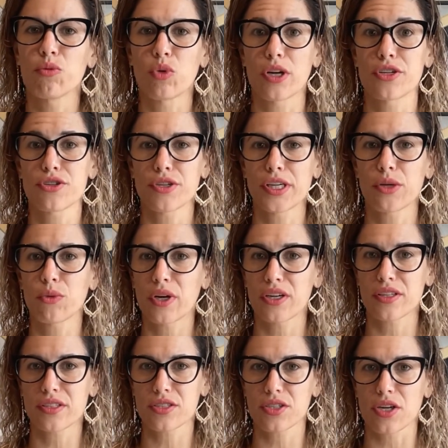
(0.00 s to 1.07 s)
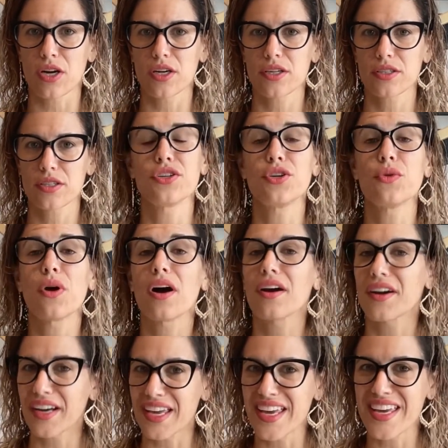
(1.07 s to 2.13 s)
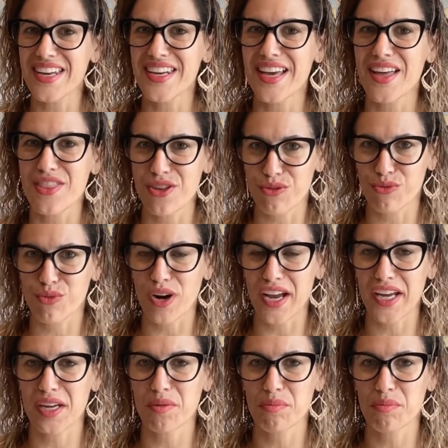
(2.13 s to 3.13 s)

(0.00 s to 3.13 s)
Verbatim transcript: wondering where to start? You are are in the right